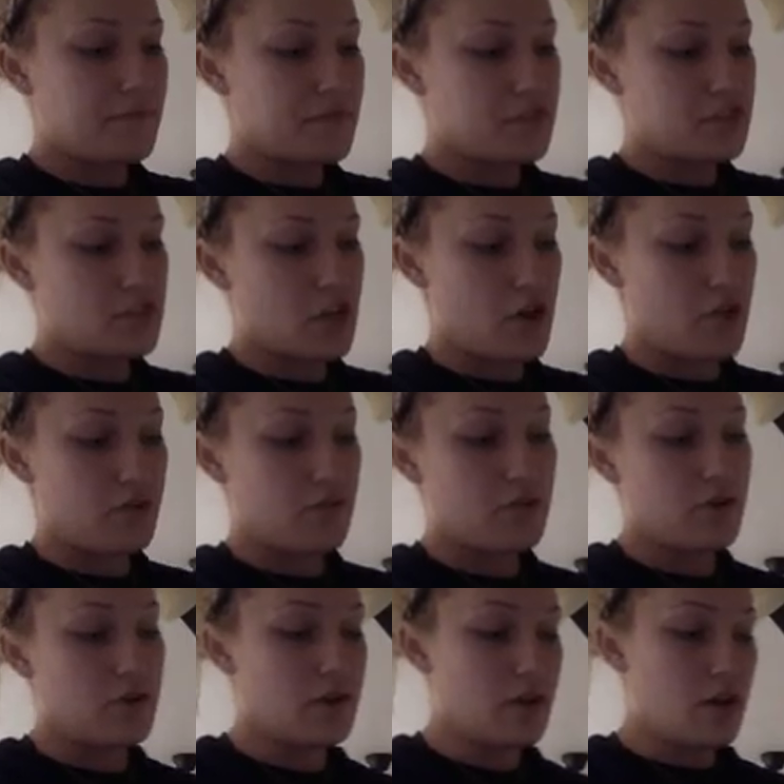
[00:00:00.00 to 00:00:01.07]
So
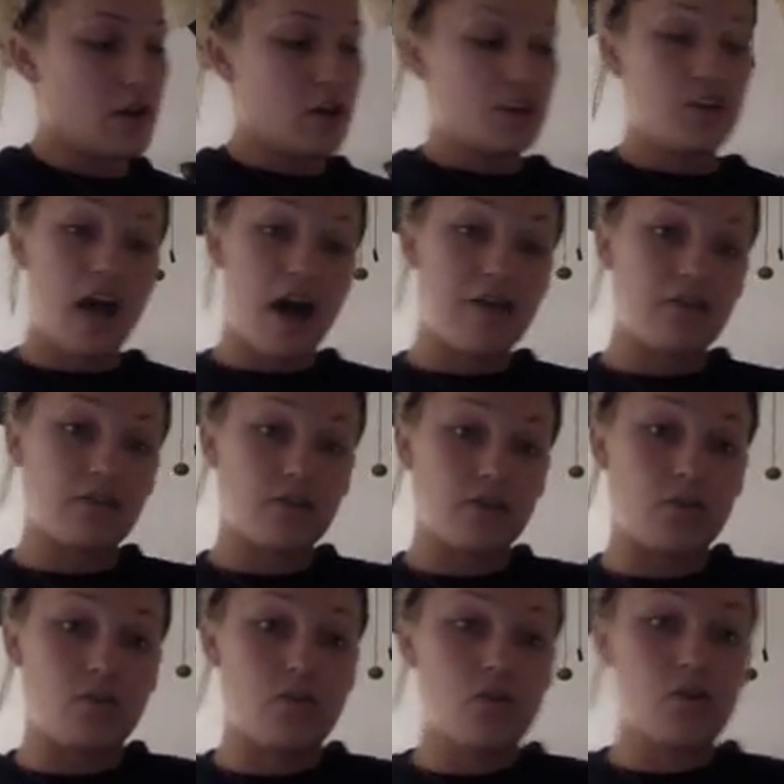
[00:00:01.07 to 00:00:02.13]
you have a
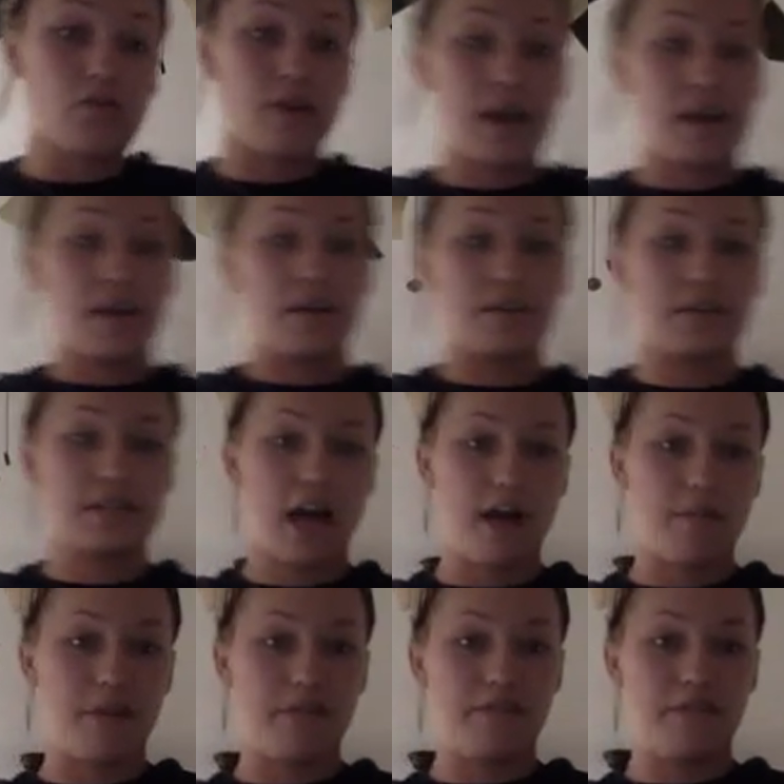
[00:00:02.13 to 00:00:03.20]
little hole right here. It's how
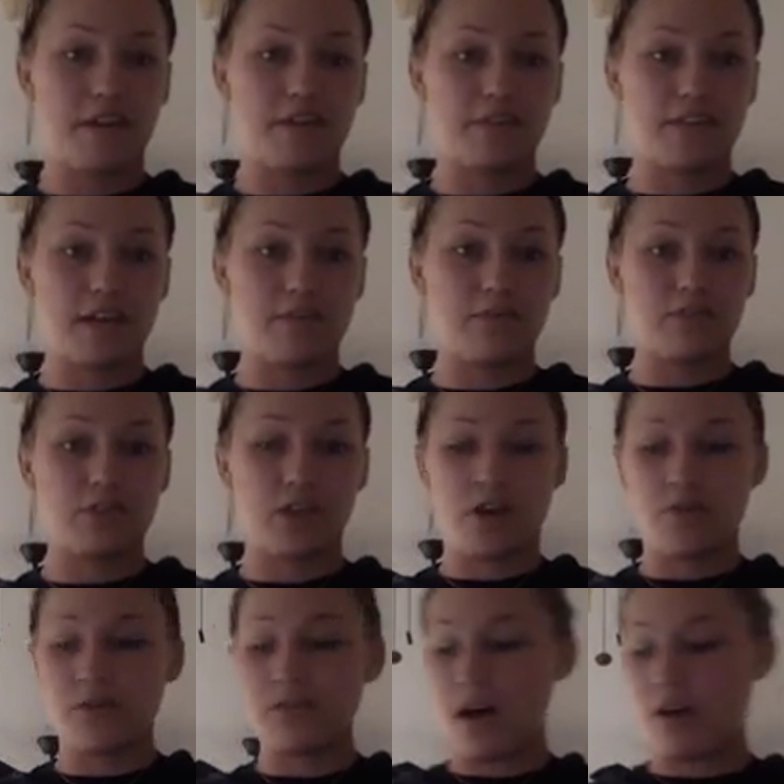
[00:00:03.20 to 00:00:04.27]
my finger's able to
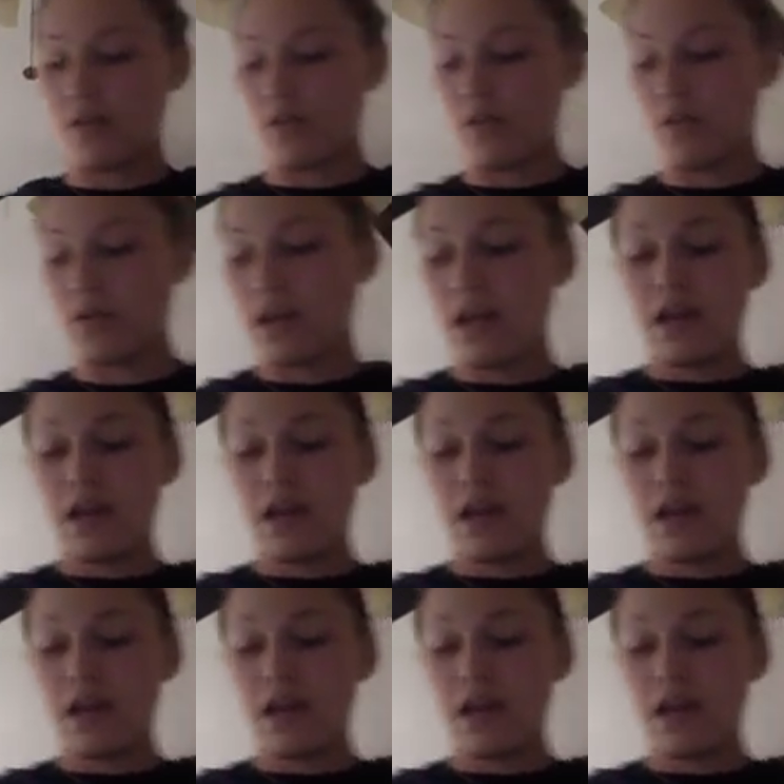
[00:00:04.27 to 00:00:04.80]
go in that hole.